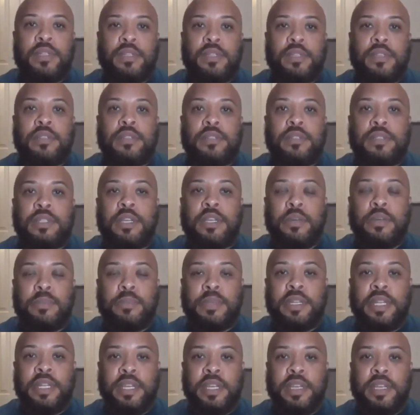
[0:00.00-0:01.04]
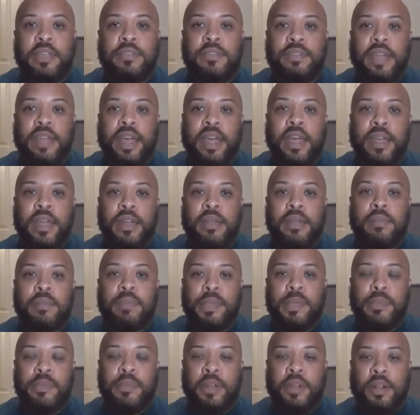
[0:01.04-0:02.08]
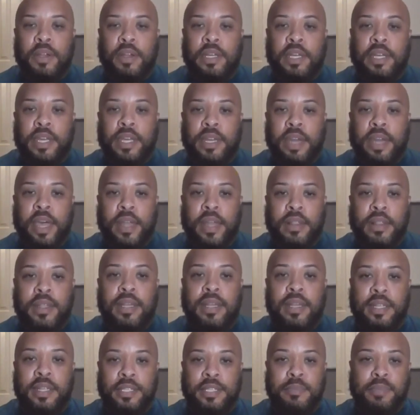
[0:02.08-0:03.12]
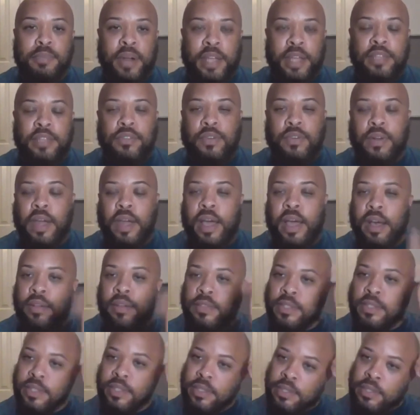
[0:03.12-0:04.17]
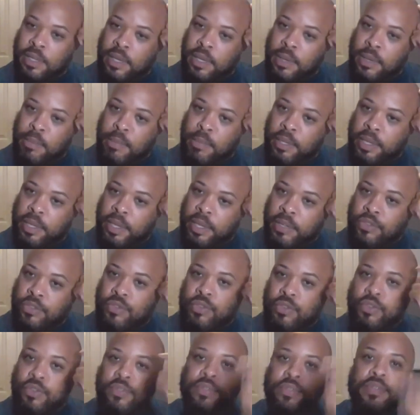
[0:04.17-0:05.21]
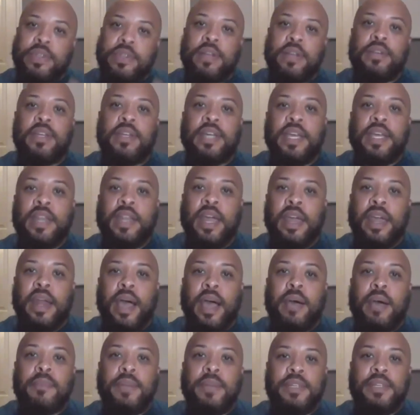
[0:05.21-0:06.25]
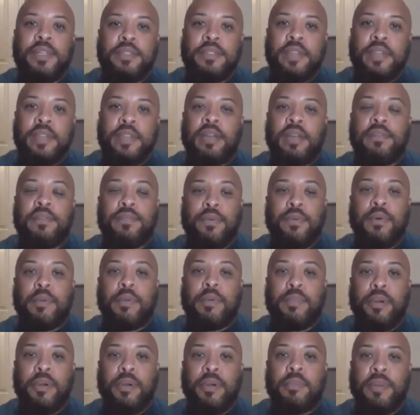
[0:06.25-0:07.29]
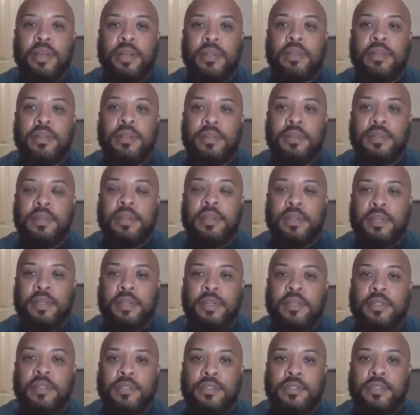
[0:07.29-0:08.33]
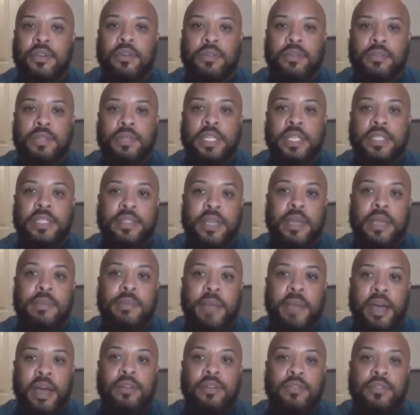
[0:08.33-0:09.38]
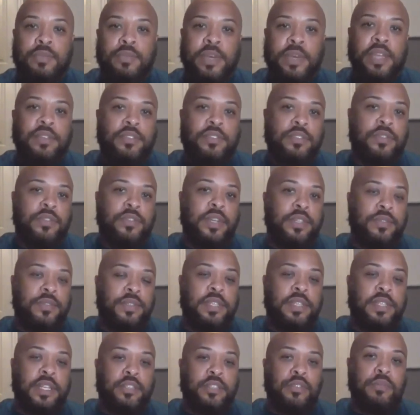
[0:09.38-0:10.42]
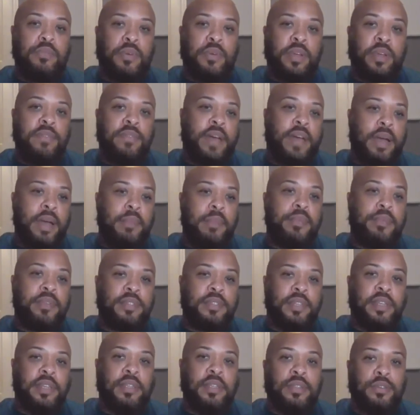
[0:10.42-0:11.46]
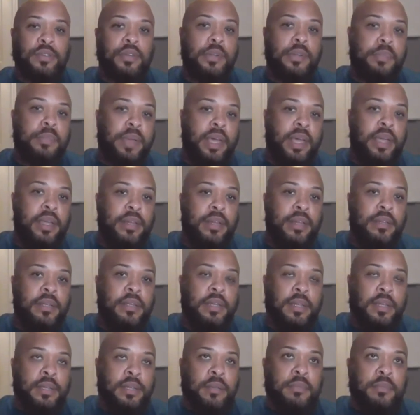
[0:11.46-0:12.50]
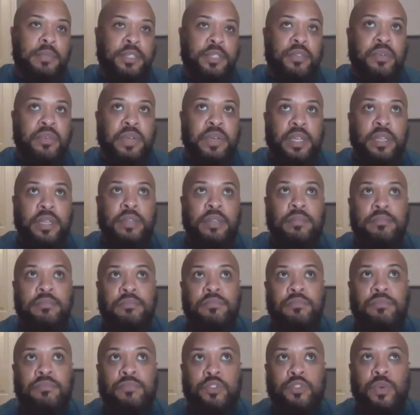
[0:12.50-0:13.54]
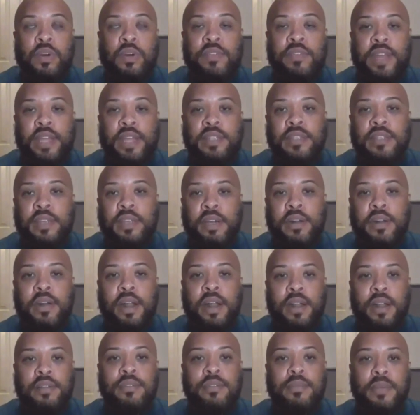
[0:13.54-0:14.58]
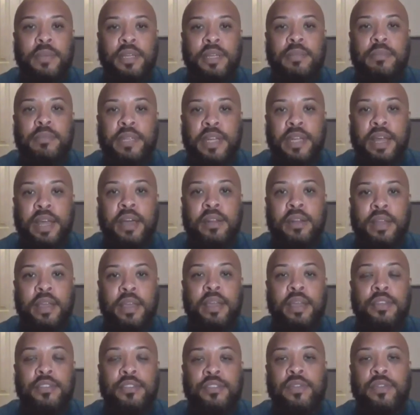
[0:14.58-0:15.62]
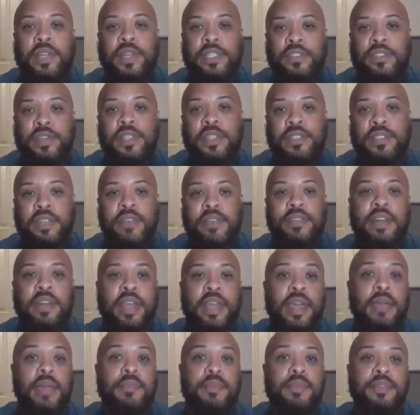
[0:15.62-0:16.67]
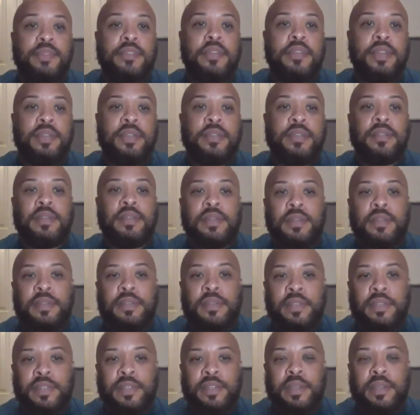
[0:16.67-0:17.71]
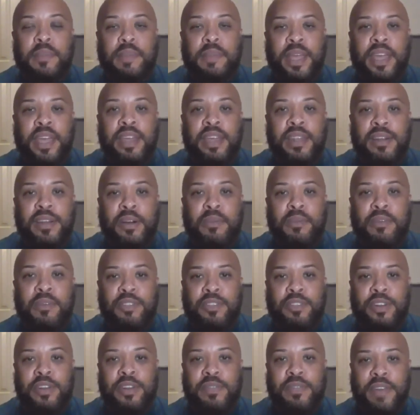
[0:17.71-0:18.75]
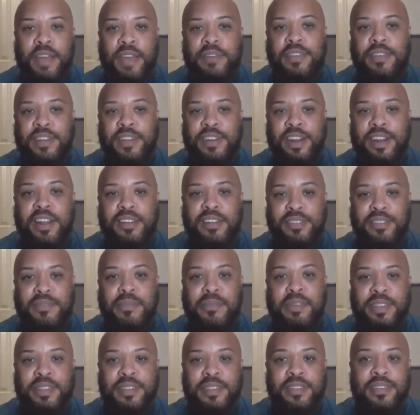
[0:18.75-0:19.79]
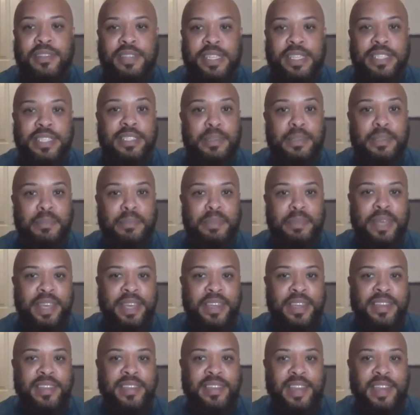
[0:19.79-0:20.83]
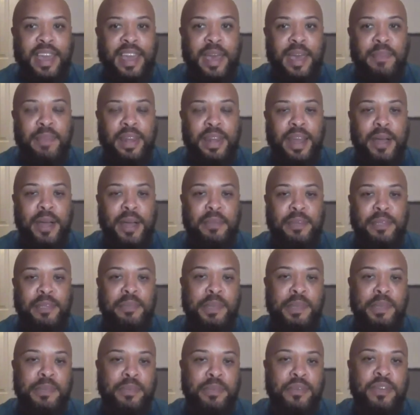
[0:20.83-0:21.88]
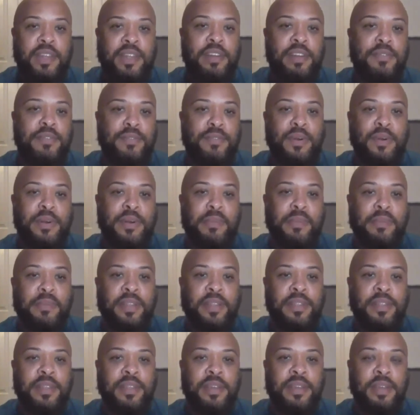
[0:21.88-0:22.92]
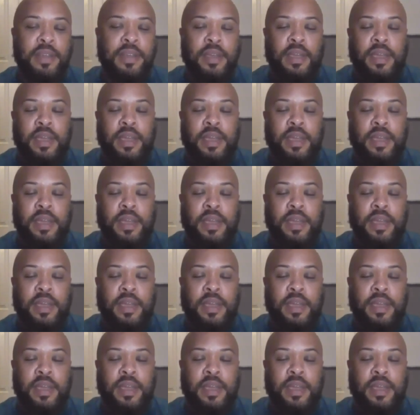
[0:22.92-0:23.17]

realtors still believe that people are looking at the list price on houses. But in truth, they're looking at how much they can afford per month. Mm. So this same house, when interest rates was at 2.5%, you would have paid between twelve to eighteen hundred dollars a month. But now that interest rates are at seven to eight percent, they're paying almost $3,500 a month. It's a big gap in how much people can afford a month.